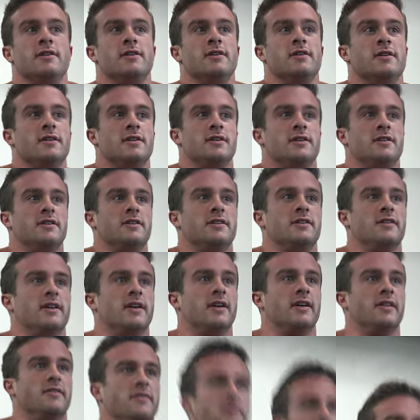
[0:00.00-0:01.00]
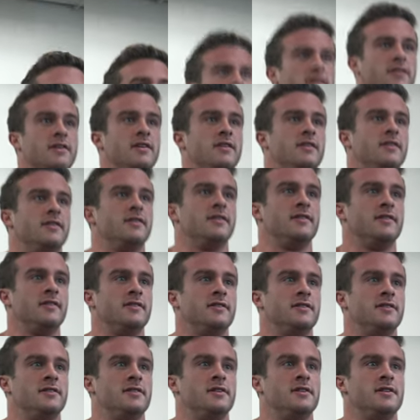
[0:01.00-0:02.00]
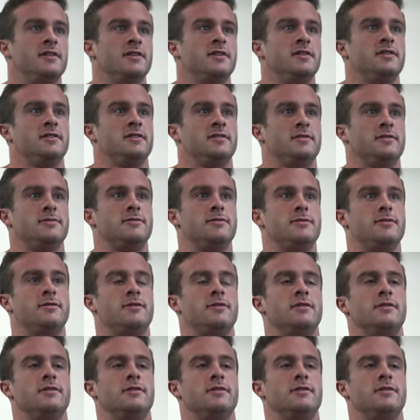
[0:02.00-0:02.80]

Yep. What's the diet like at this point, bud?